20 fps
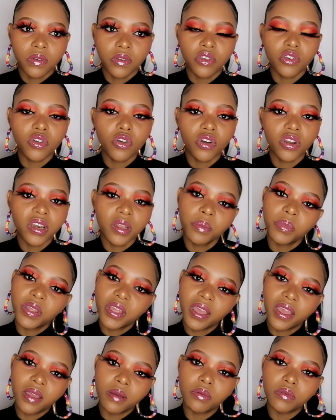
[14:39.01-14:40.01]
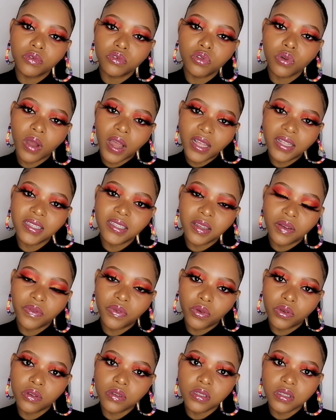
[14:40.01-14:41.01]
you're gonna be able to answer
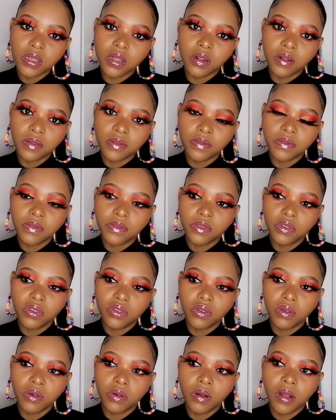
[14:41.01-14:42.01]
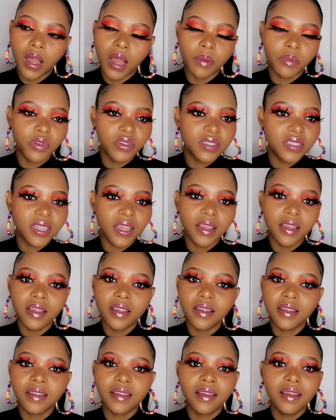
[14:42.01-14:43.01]
for yourself. You know, I'm not
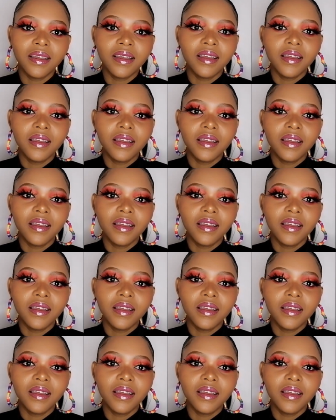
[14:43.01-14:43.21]
saying